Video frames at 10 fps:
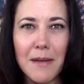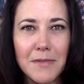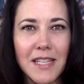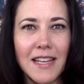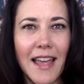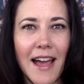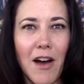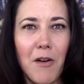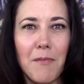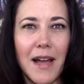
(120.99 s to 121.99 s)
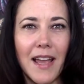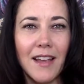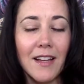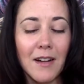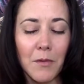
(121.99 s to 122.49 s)
empty now.
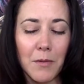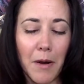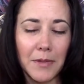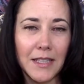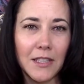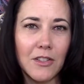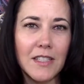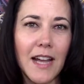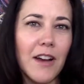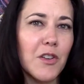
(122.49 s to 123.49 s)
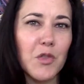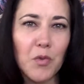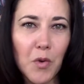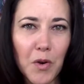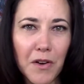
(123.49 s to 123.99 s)
We probably cleared an entire
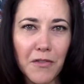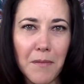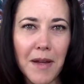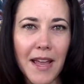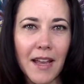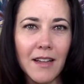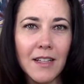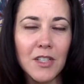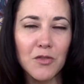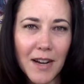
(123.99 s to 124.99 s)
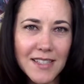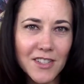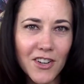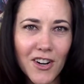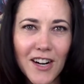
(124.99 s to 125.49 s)
drawer from my
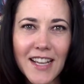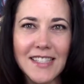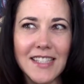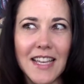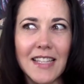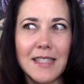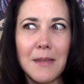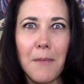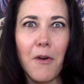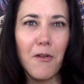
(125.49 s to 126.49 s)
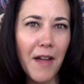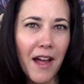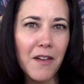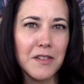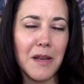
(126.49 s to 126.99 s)
dresser. It's
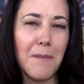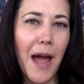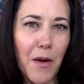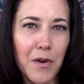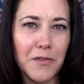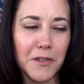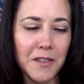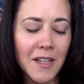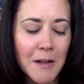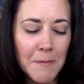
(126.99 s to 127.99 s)
profound and powerful.